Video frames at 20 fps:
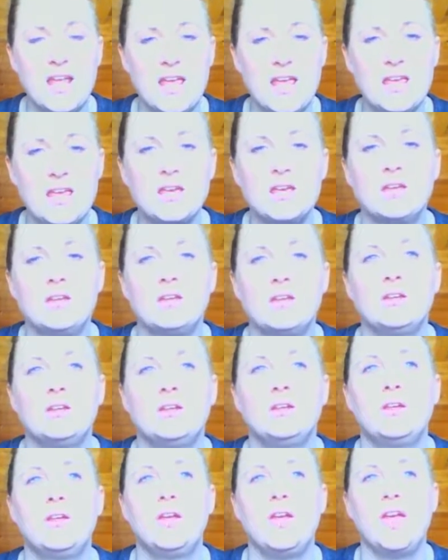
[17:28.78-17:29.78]
and take
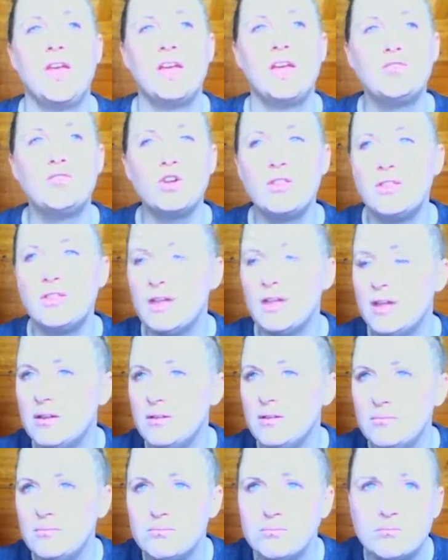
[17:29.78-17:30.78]

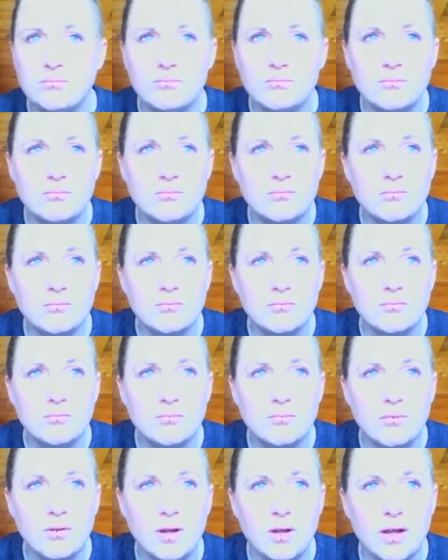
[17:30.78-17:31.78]
everything
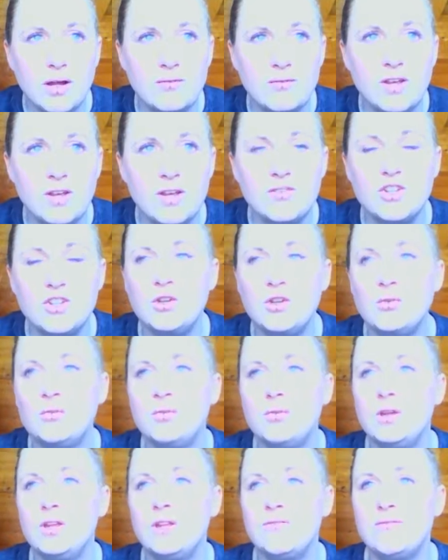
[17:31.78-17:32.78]
I've
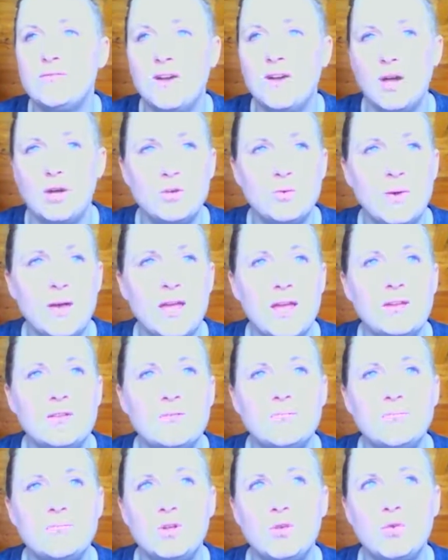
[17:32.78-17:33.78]
given you,
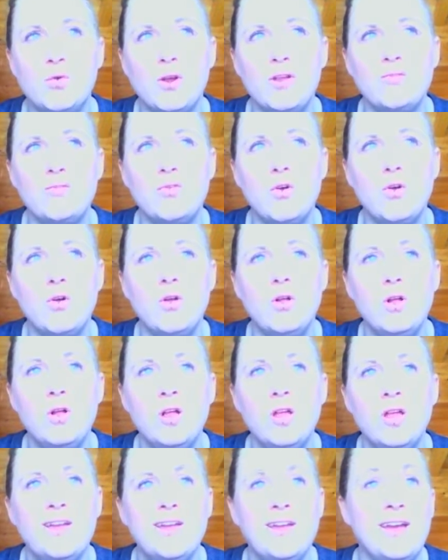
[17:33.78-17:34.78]
evaluate, be
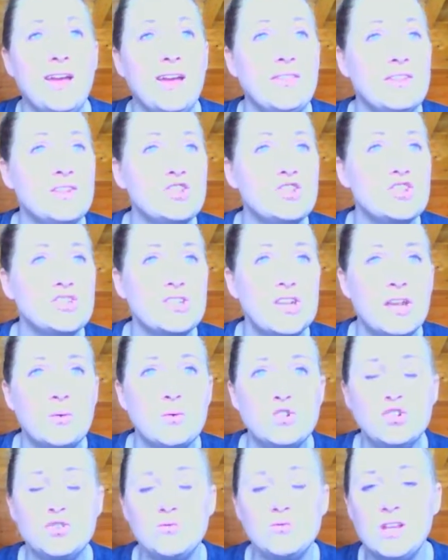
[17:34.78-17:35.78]
grateful, and then
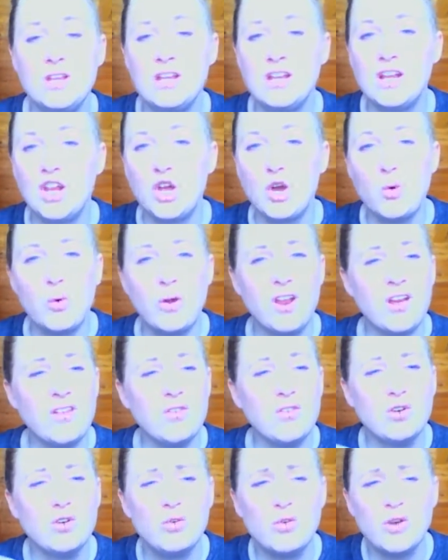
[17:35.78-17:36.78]
just take what you need and go
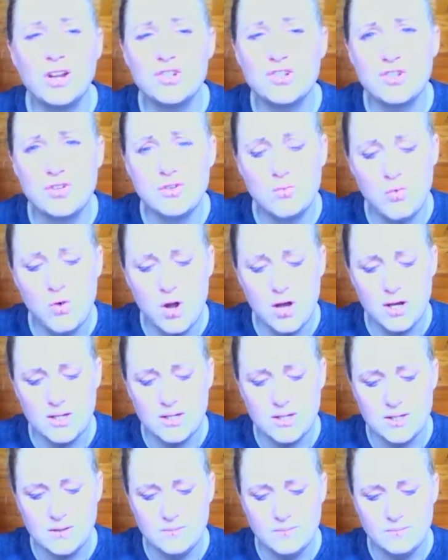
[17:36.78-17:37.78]
whatever direction you
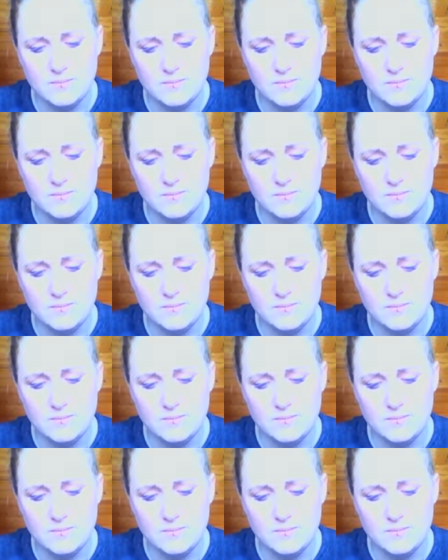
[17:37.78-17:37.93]
want.